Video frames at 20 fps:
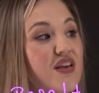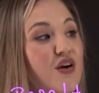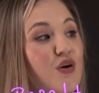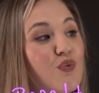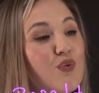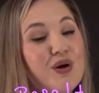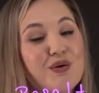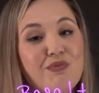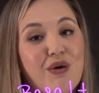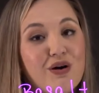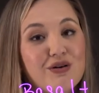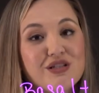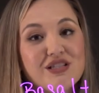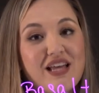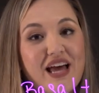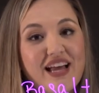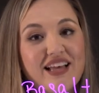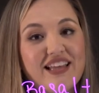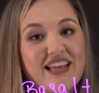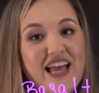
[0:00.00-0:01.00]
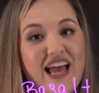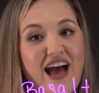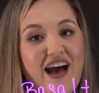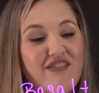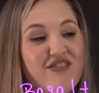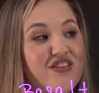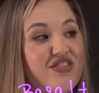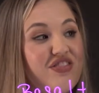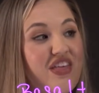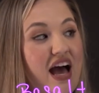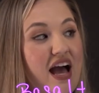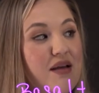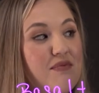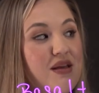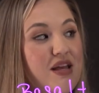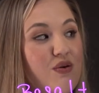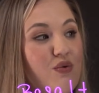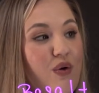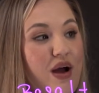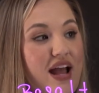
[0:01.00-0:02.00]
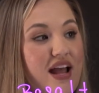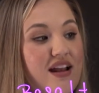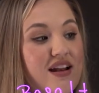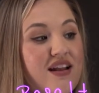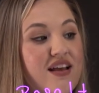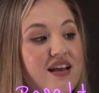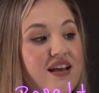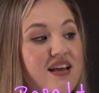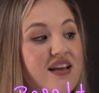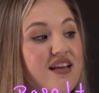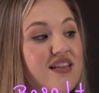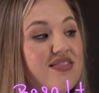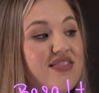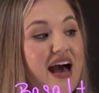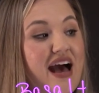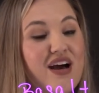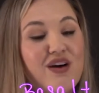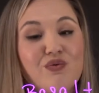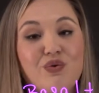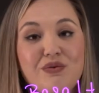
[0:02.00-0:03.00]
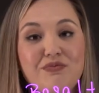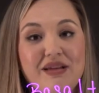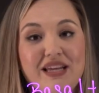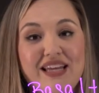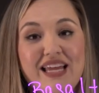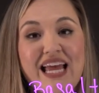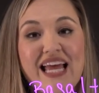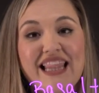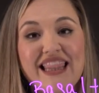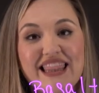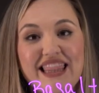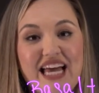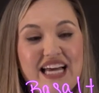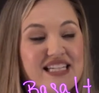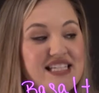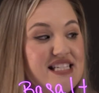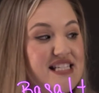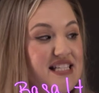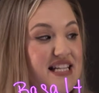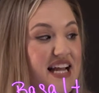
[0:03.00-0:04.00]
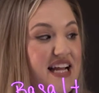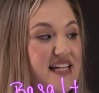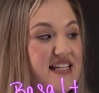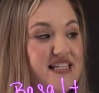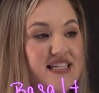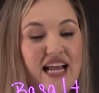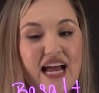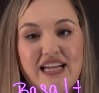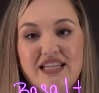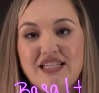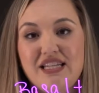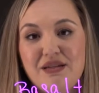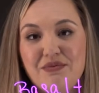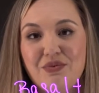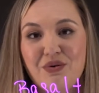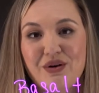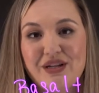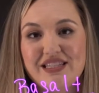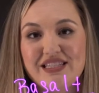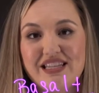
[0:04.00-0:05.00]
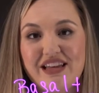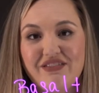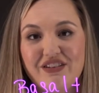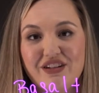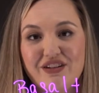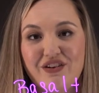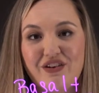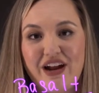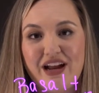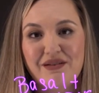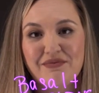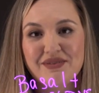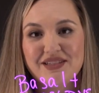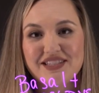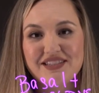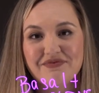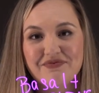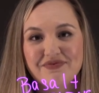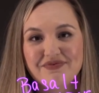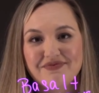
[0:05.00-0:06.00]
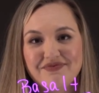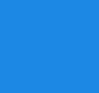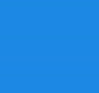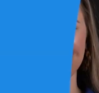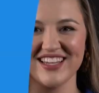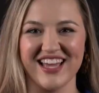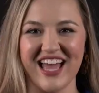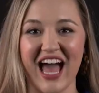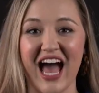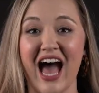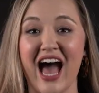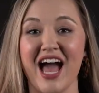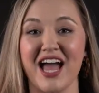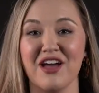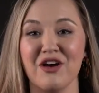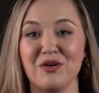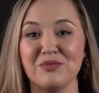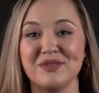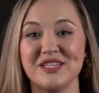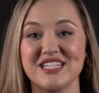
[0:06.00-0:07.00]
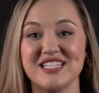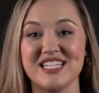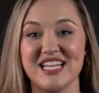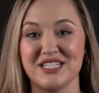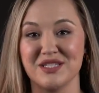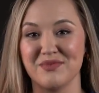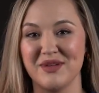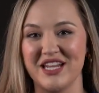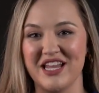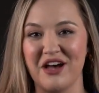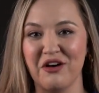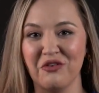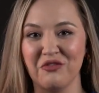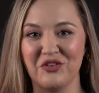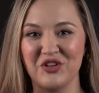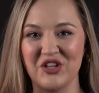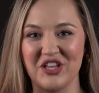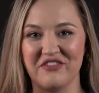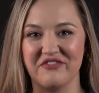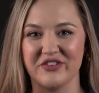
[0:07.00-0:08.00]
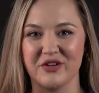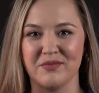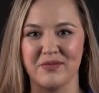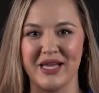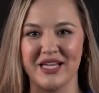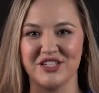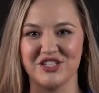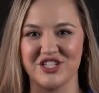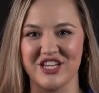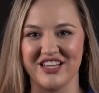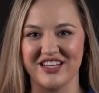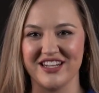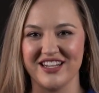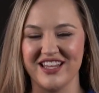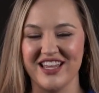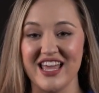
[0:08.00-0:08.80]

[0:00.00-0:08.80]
would most likely have a thigh meat weight that would be less than 19.7 grams. I hope this has been helpful information.